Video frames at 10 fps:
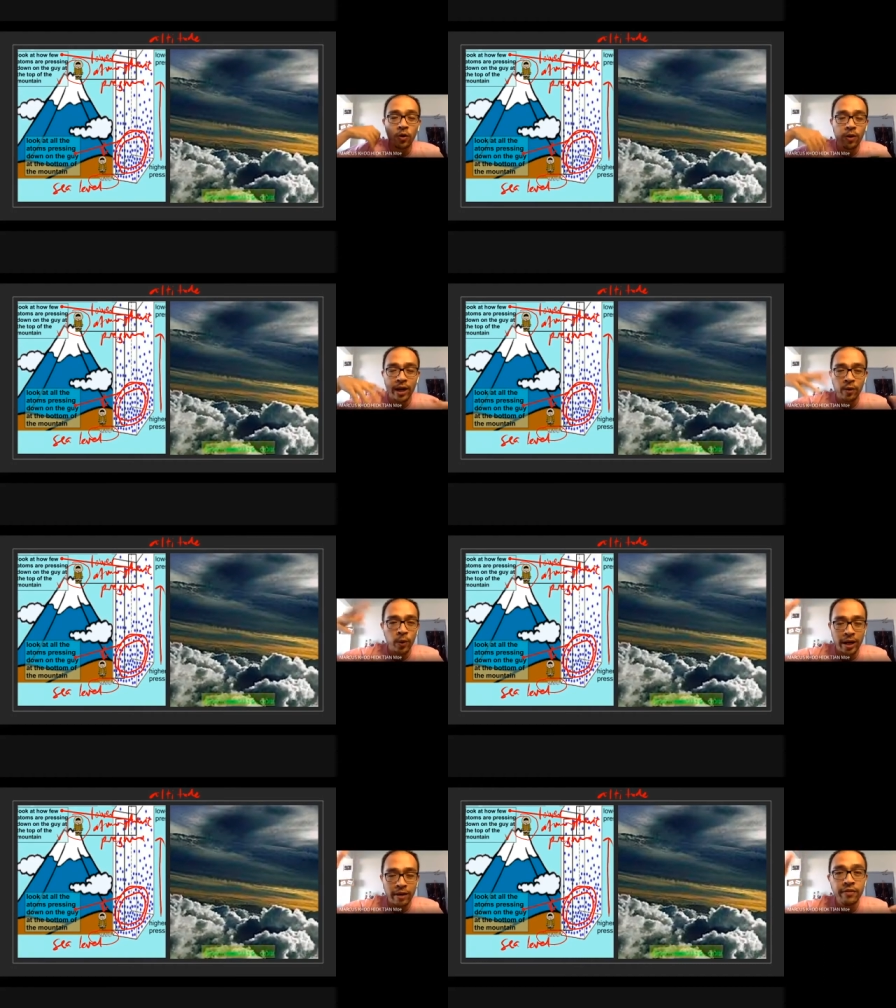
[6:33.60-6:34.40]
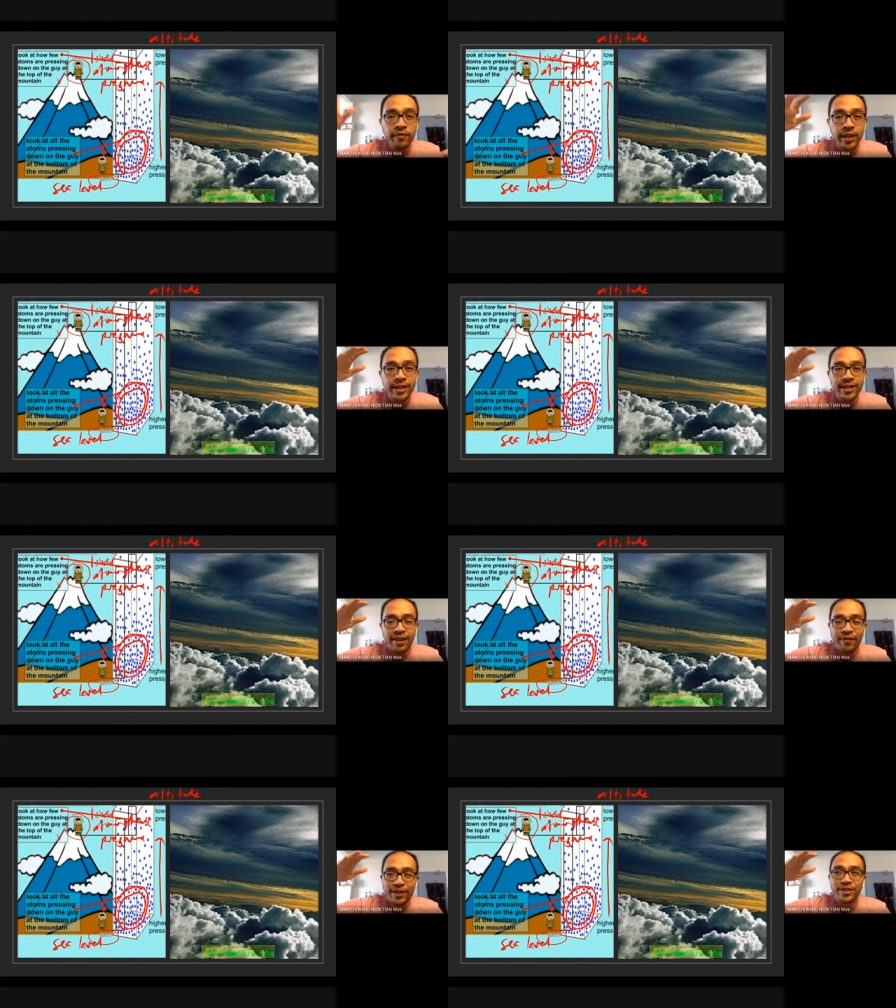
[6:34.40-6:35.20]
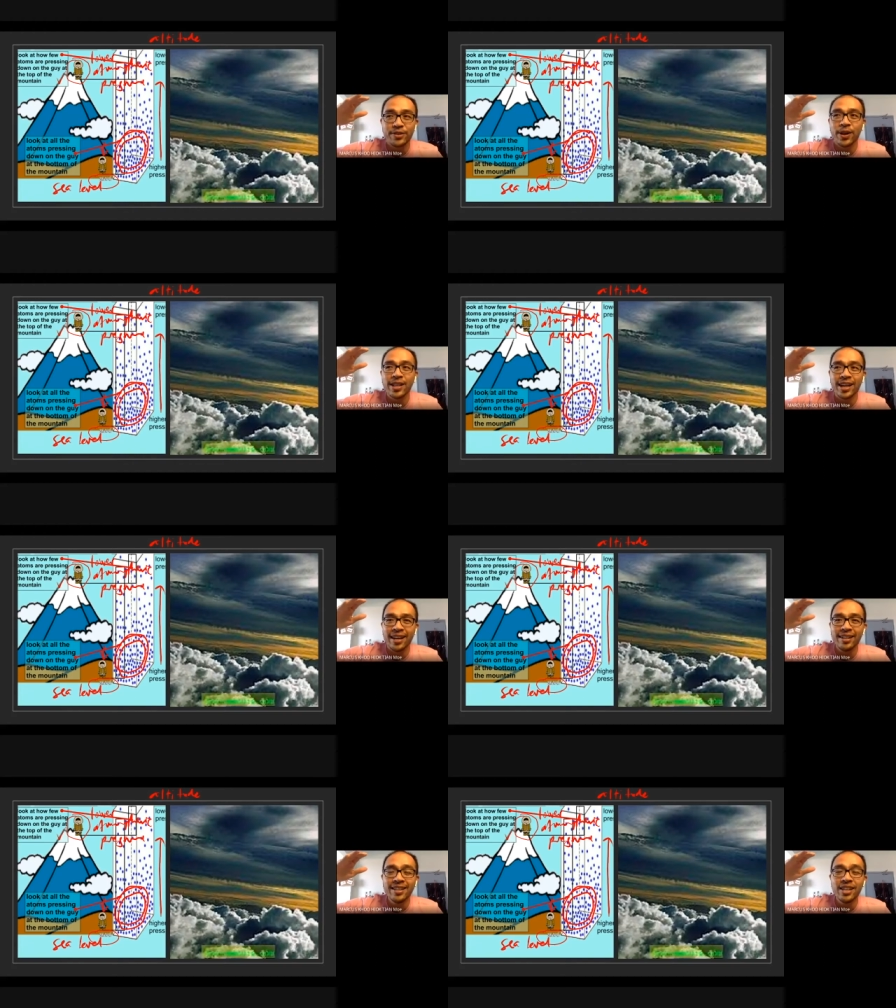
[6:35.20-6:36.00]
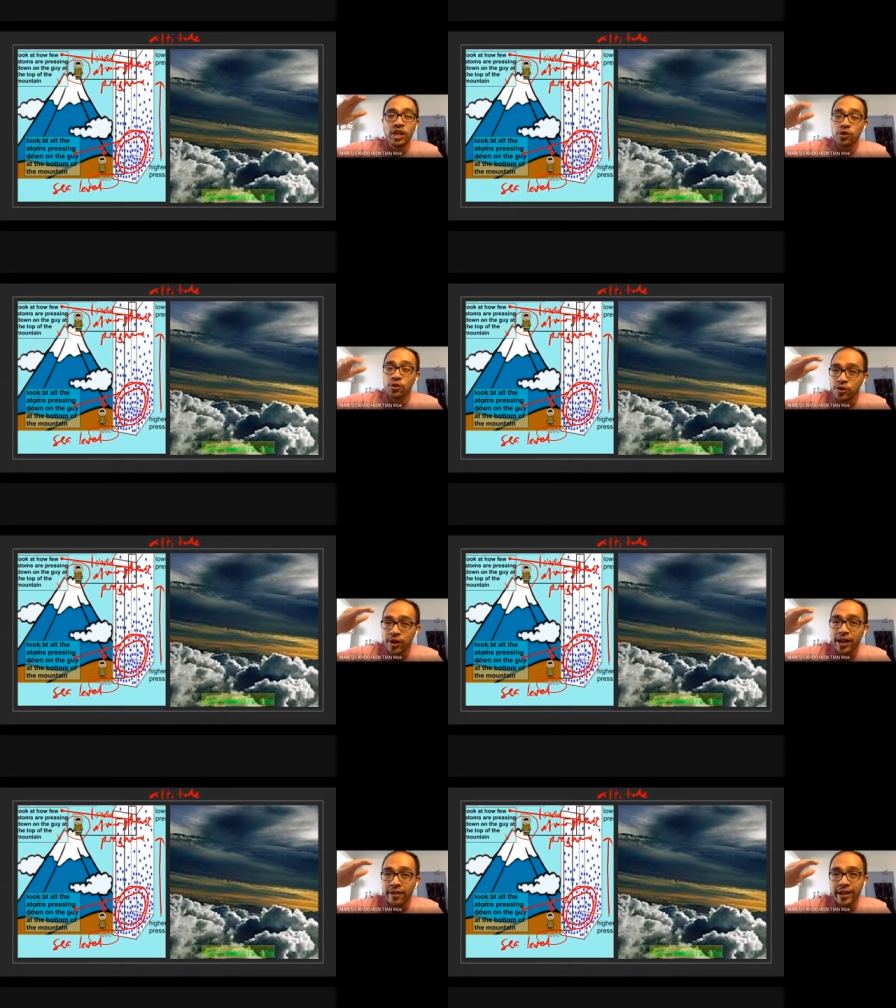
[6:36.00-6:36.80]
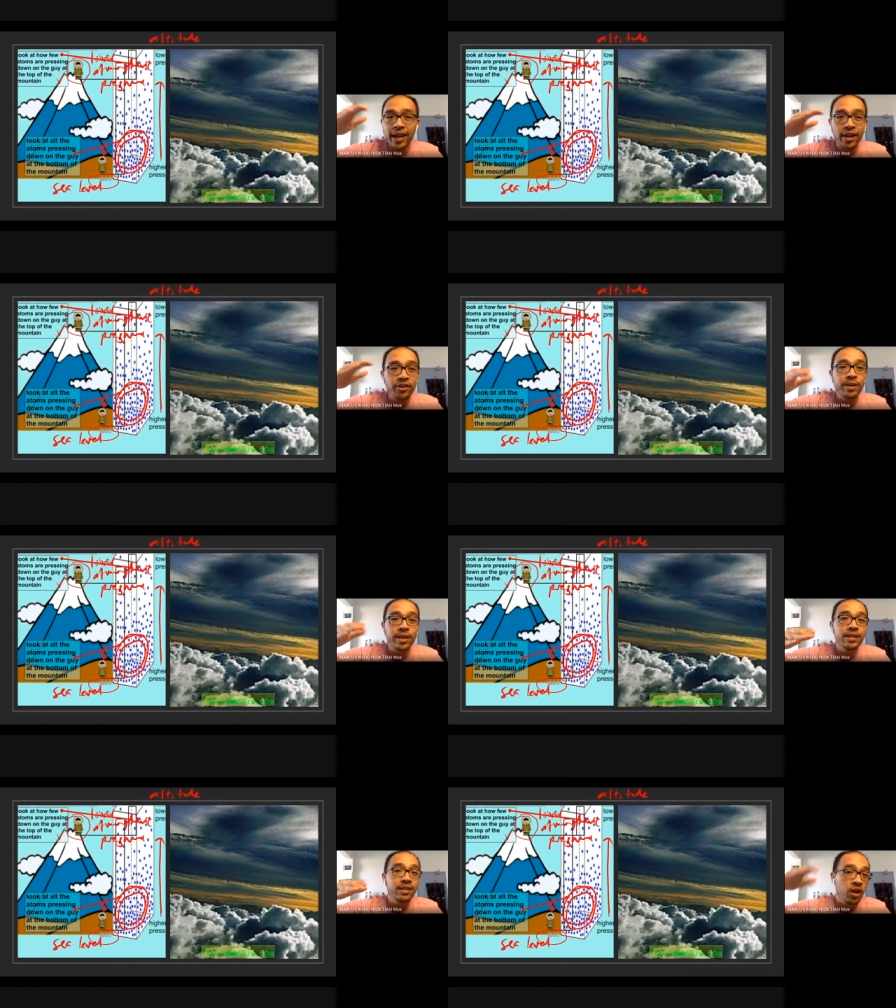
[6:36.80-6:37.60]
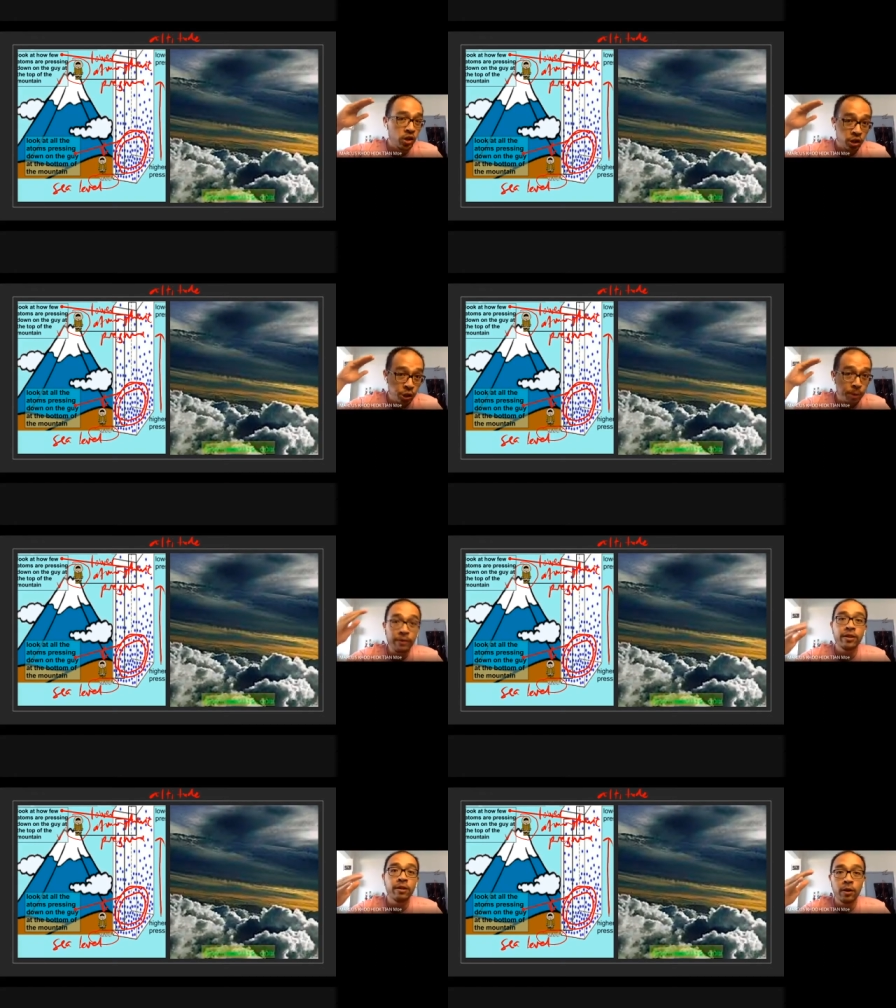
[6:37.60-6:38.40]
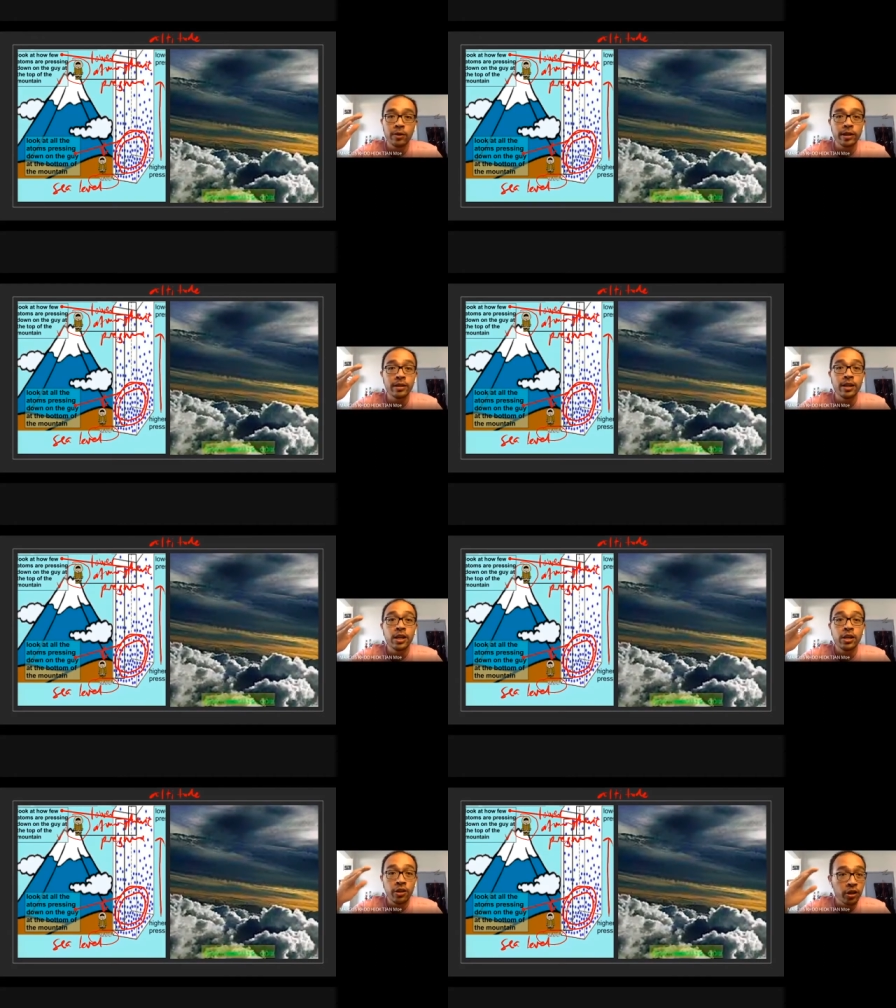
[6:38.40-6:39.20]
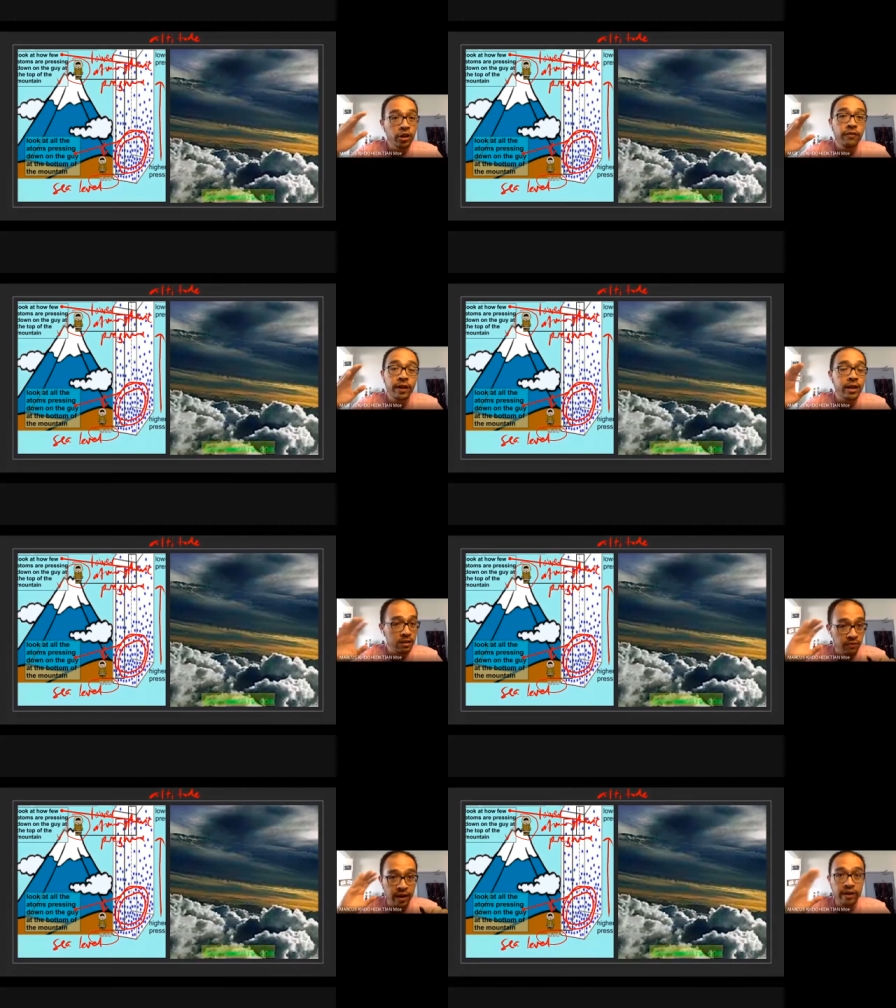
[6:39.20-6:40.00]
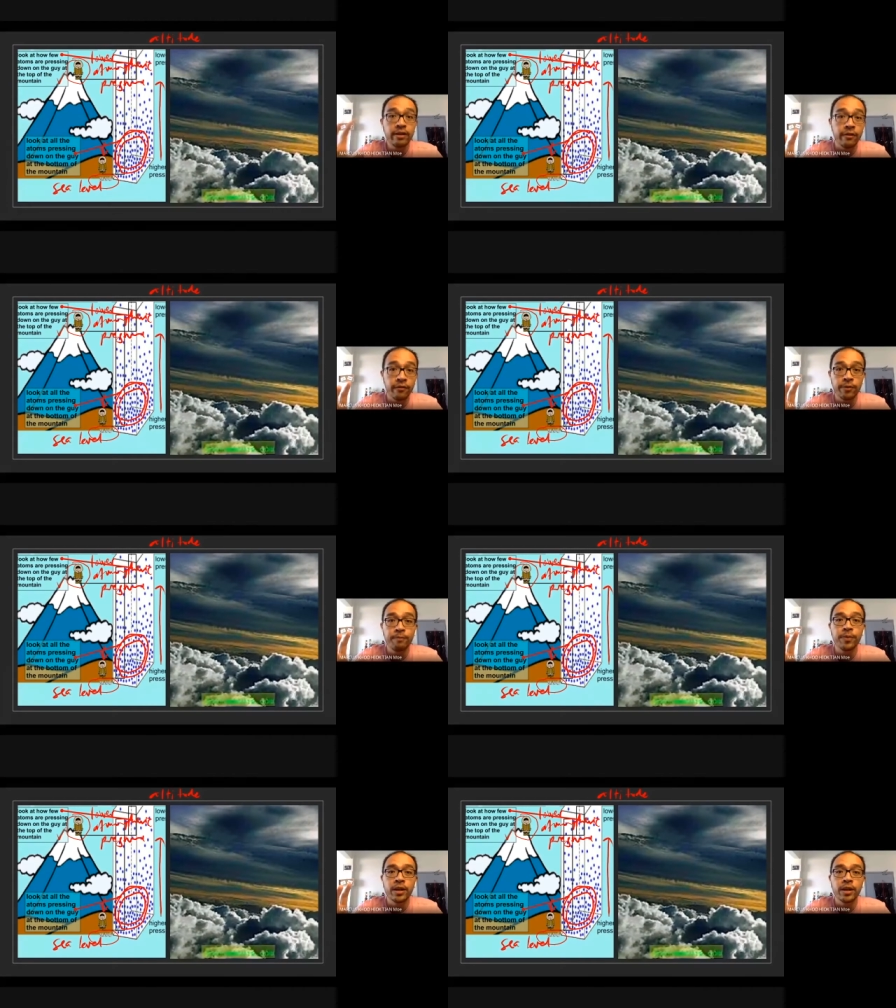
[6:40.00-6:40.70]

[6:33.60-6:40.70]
whatever fitness level you all are, you try running 100 meters on the top of the mountain, you're going to find that it's very different.